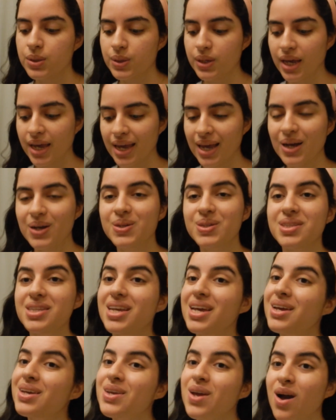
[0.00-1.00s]
look
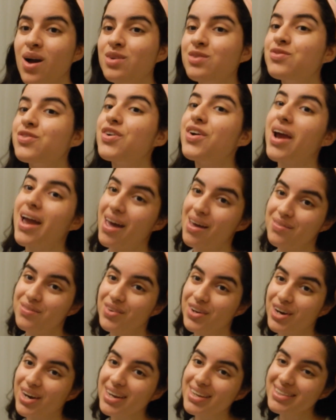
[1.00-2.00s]
healthy and young
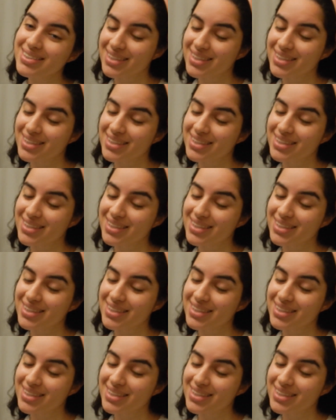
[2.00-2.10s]
forever.